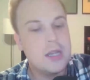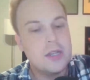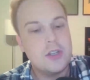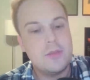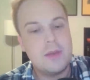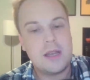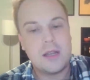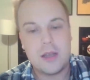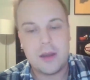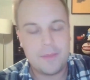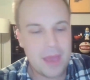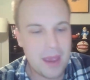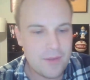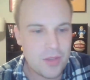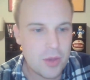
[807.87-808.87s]
to be clear.
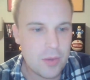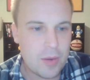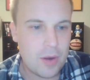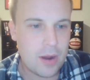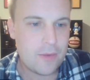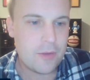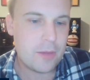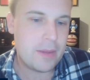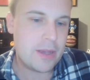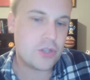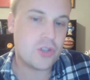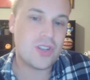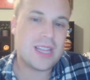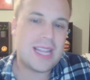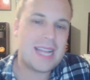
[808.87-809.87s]
Everything went wrong for the
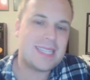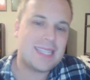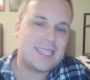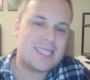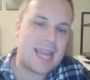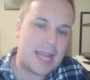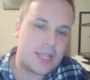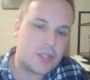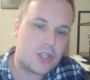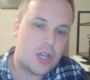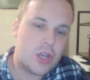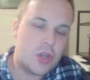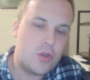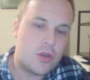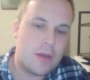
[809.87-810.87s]
Pacers. Lots of stats
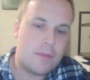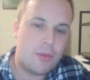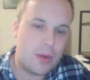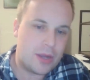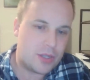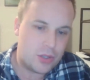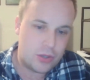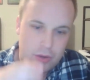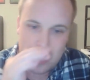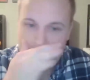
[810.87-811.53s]
you can point to.